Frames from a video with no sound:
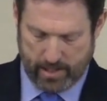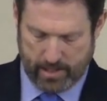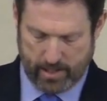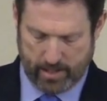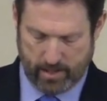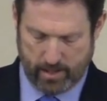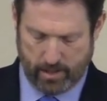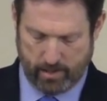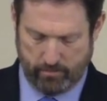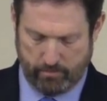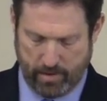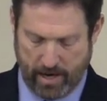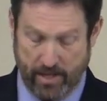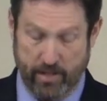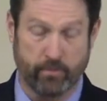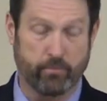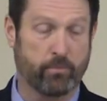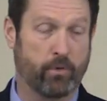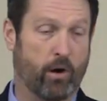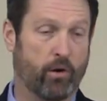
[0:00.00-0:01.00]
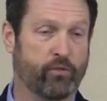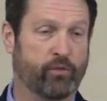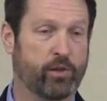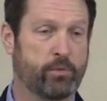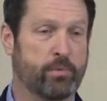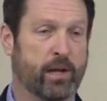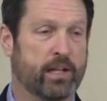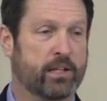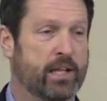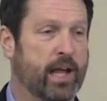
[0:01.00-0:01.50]
Hopefully
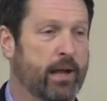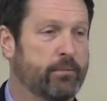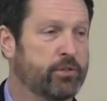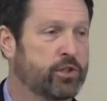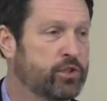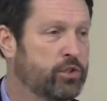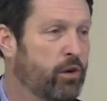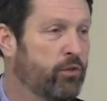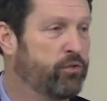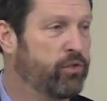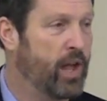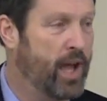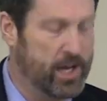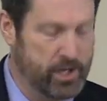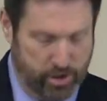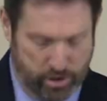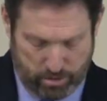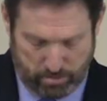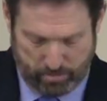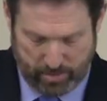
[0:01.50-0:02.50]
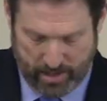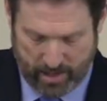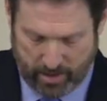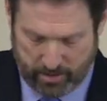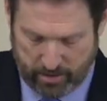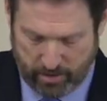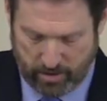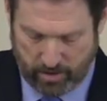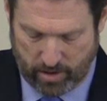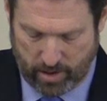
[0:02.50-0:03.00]
by the time the snow flies, you'll be
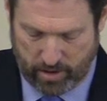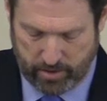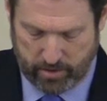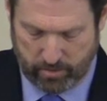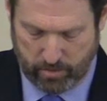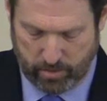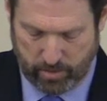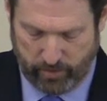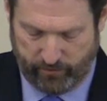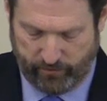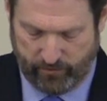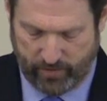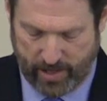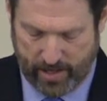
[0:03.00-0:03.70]
under roof.